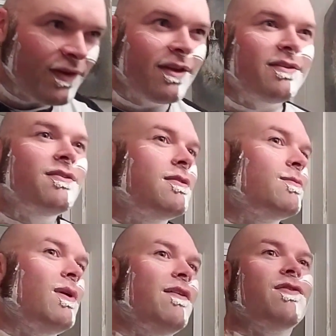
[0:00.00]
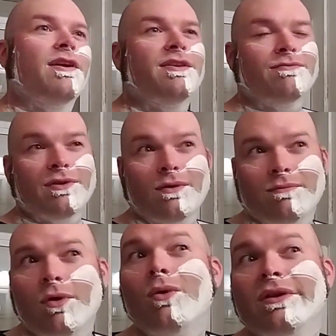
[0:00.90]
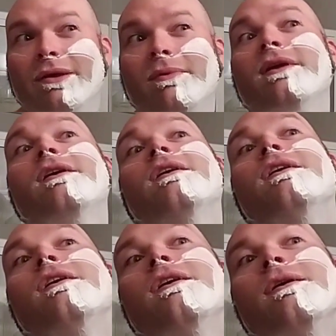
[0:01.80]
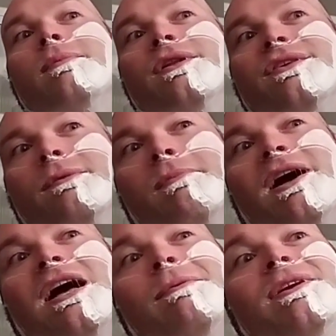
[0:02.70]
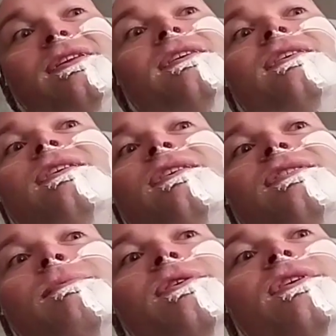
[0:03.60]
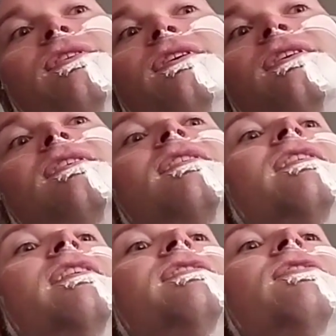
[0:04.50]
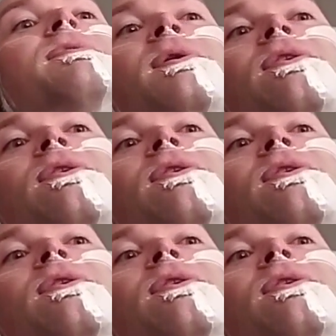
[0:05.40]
I forget his whole name, but it's like Muhammad something or other. He's always